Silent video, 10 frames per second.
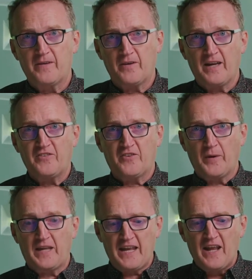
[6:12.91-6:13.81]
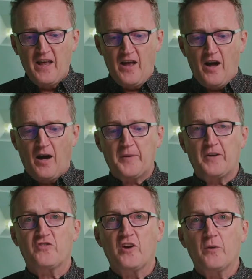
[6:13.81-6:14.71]
Okay, so again, I'm going
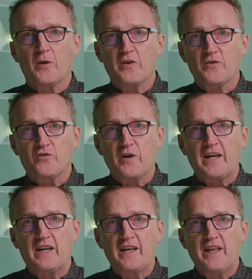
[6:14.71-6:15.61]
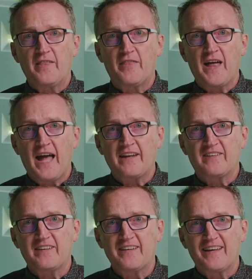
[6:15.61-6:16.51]
to show you a little trick
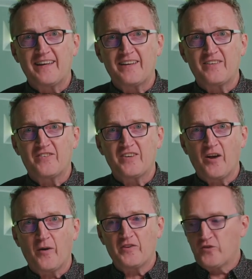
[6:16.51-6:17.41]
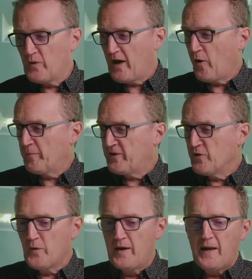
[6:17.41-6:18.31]
that is going to help
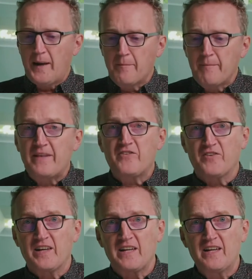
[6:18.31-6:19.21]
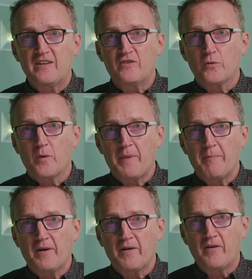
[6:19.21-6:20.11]
you immensely to
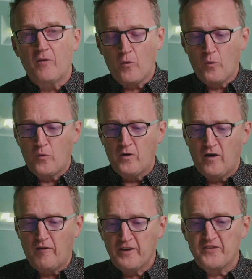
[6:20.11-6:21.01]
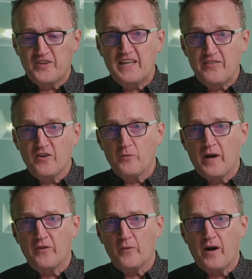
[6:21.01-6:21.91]
remember all of this, to get this
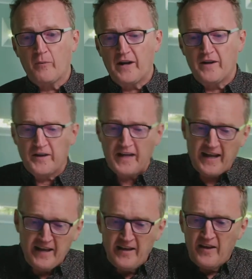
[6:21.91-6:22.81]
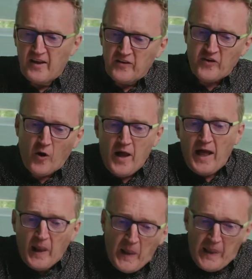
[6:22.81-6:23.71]
round the right way. Okay, so
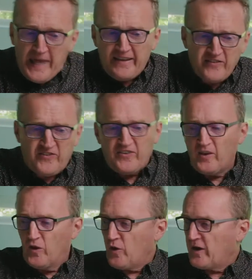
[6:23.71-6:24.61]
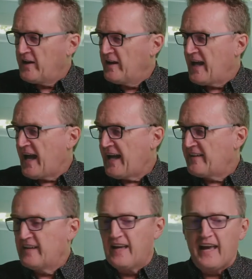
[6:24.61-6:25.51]
let's look
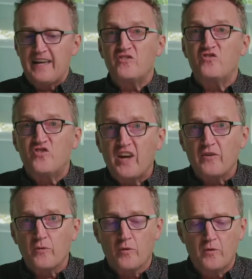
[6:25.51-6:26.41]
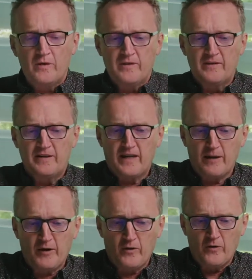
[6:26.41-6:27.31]
at a general
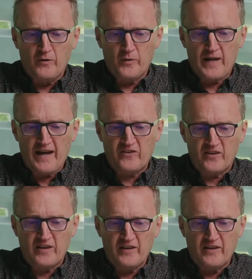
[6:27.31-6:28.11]
chemical reaction.